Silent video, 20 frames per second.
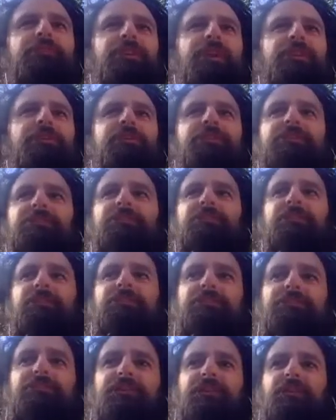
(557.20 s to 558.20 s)
and
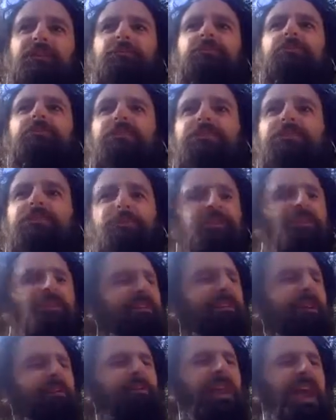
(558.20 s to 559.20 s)
this communal experience
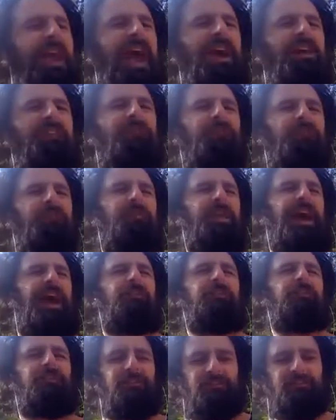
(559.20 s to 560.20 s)
that we had for
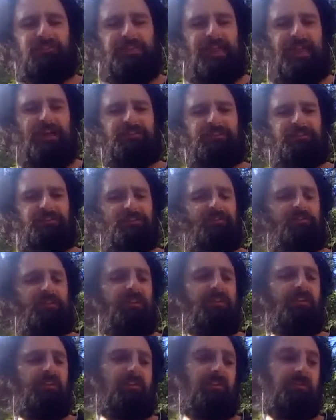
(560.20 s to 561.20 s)
thousands and thousands of
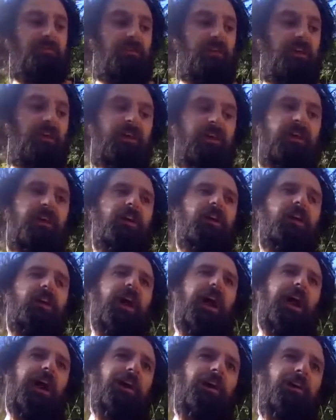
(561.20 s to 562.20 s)
years,
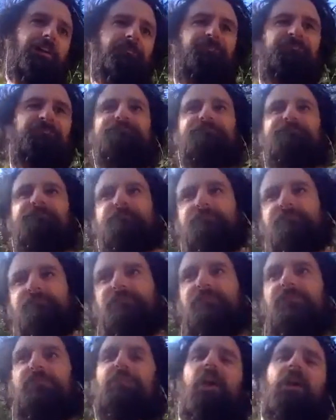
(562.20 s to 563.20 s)
we
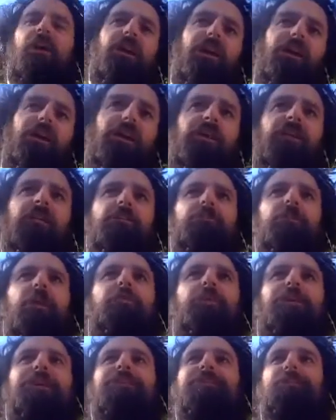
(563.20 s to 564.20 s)

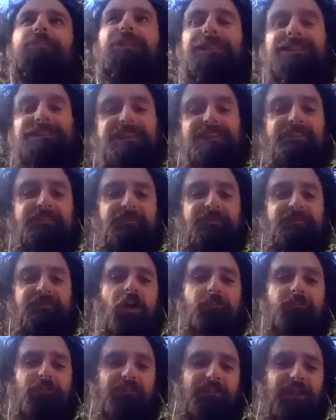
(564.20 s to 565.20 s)
at least from
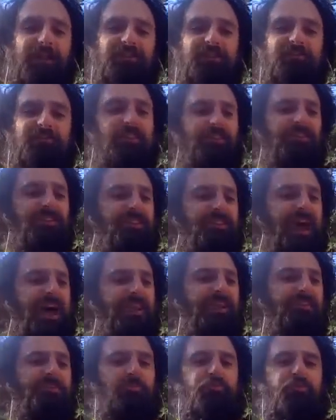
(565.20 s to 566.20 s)
our perspective, we see that
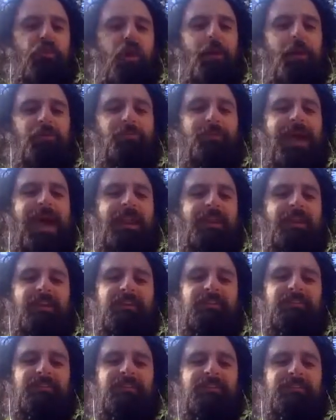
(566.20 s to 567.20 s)
as problematic.
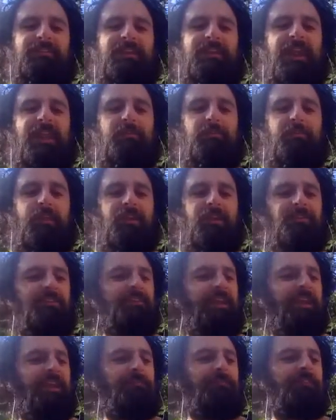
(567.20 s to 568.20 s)
It's the same in the
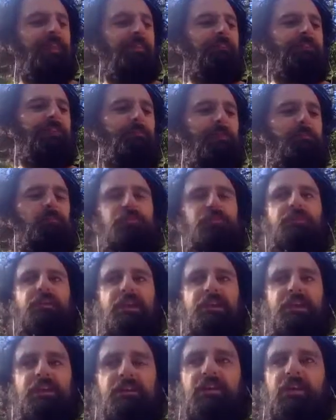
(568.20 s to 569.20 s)
same sense that people are
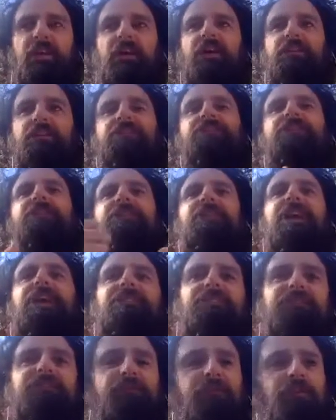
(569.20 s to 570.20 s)
getting
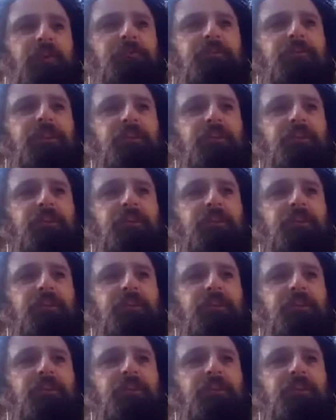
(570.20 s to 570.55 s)
disconnected from their